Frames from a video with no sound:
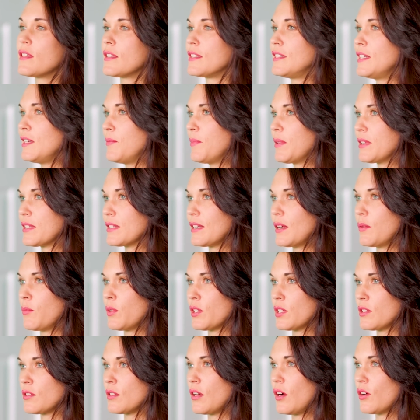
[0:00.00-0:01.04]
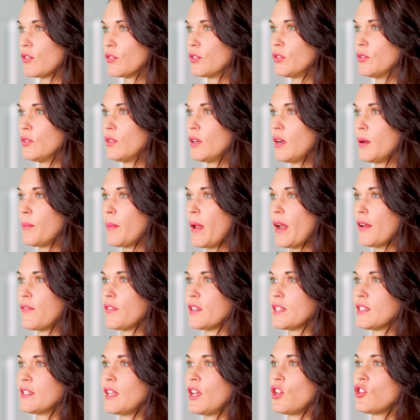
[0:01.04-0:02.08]
this demon's name was Saru, a
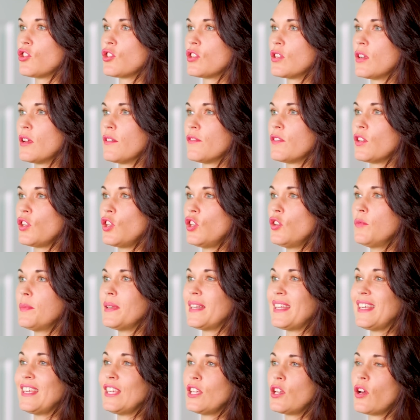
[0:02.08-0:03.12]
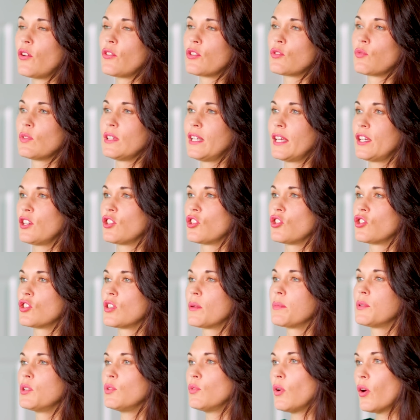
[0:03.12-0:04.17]
manifestation of the human ego's
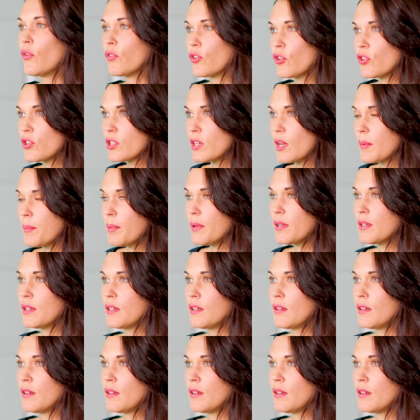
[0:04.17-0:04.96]
relationship to ownership.